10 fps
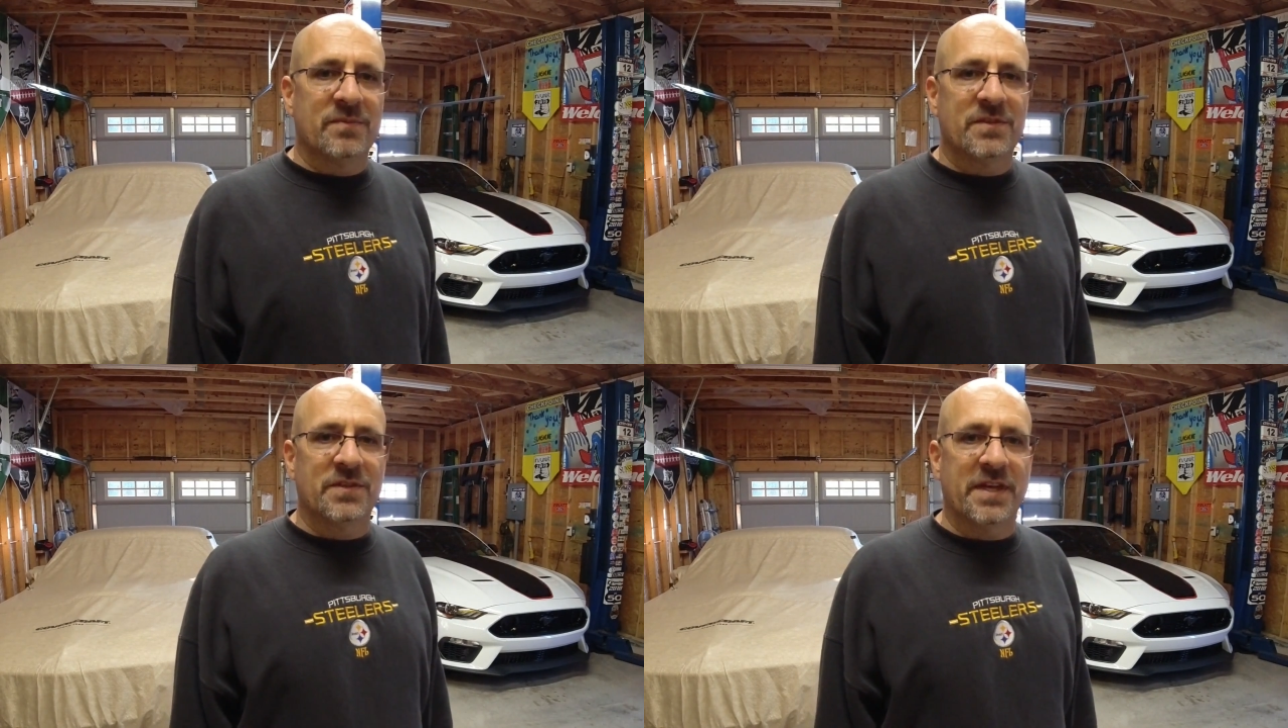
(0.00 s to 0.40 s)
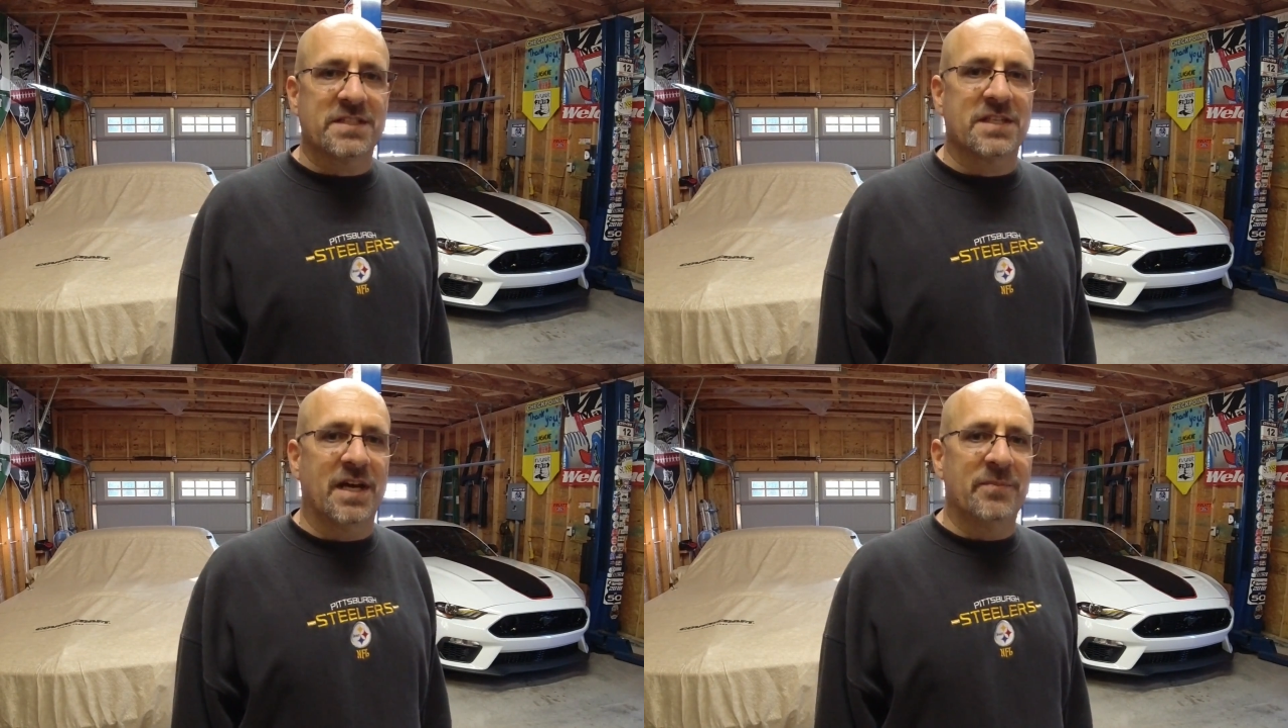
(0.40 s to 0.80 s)
Till
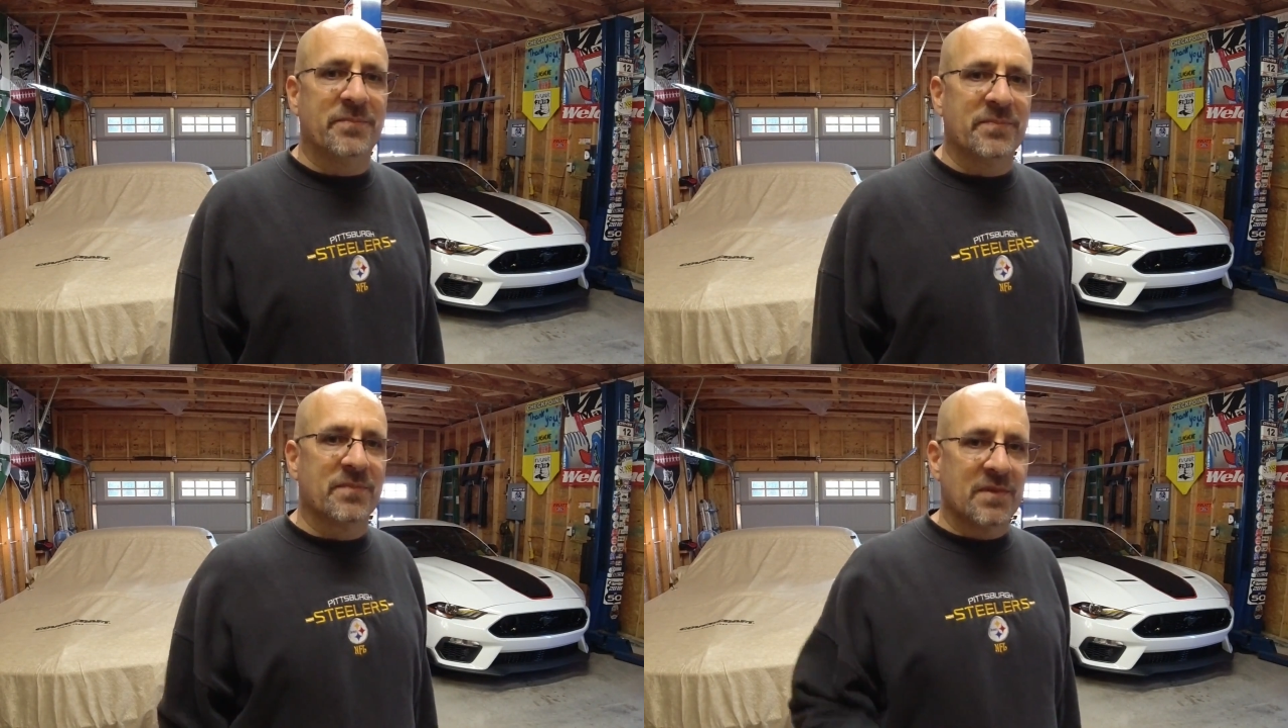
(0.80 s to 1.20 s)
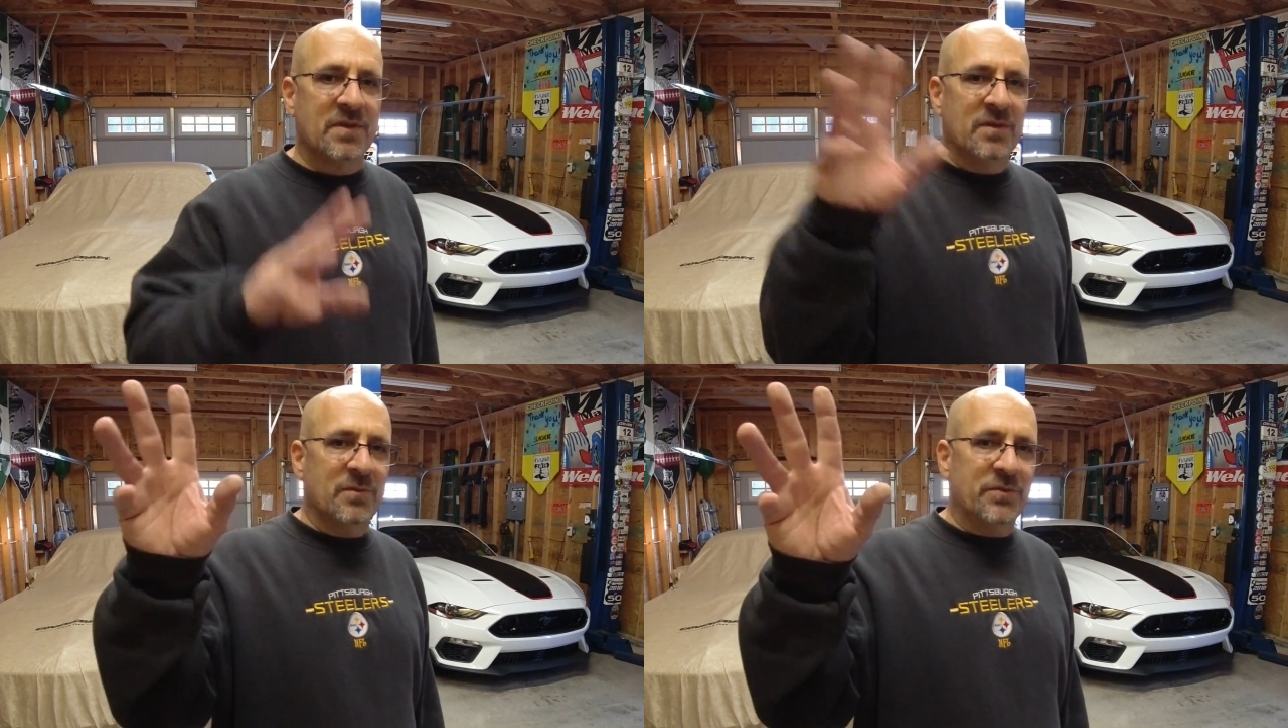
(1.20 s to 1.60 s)
next time,
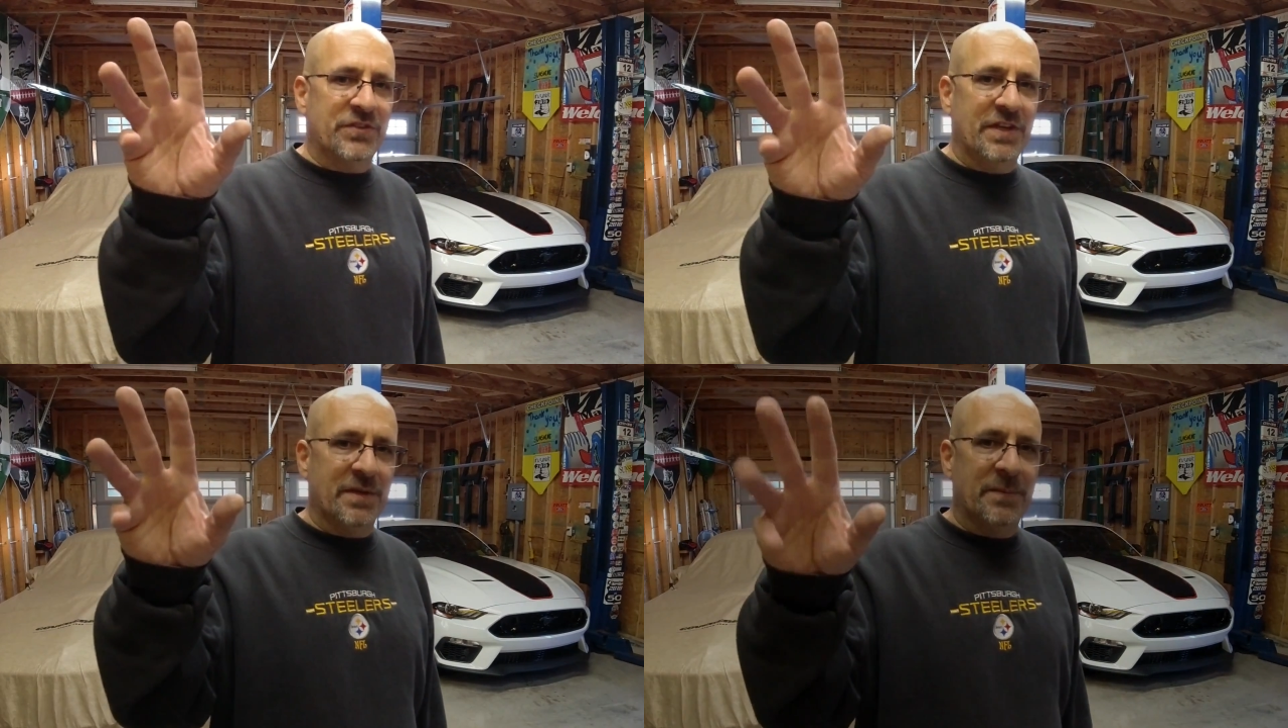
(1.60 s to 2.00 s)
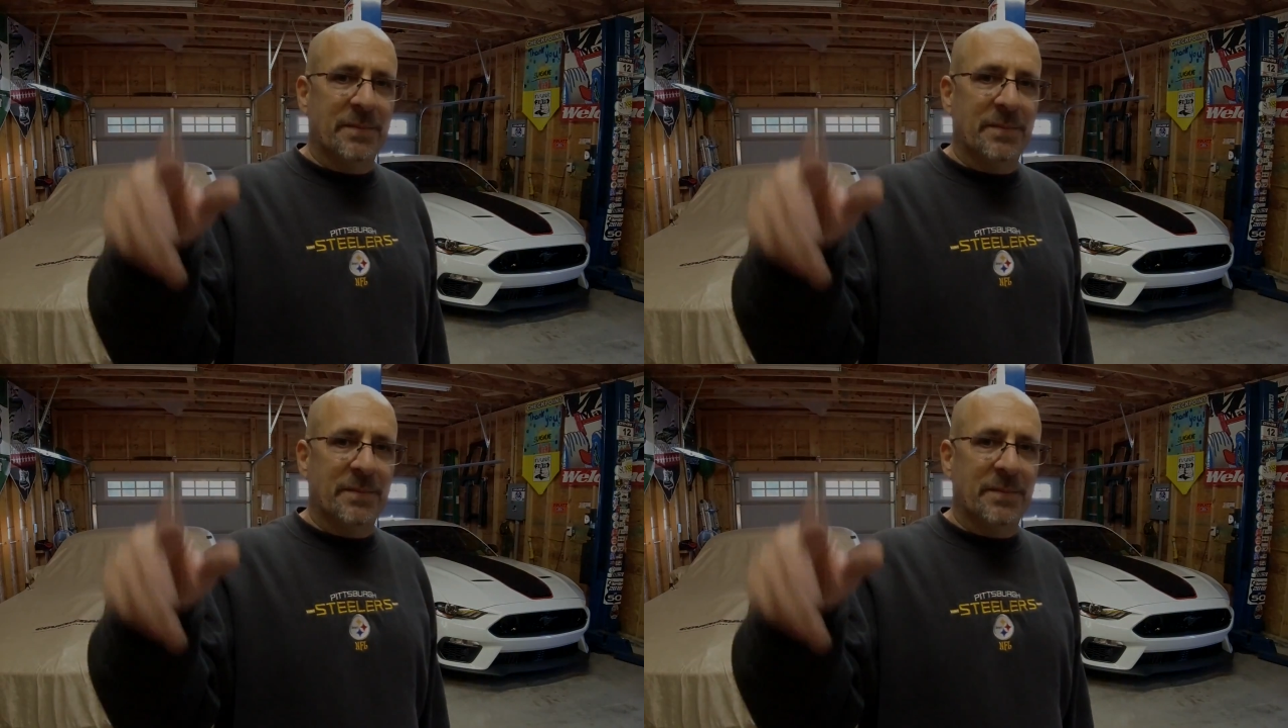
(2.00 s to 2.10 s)
we'll see you.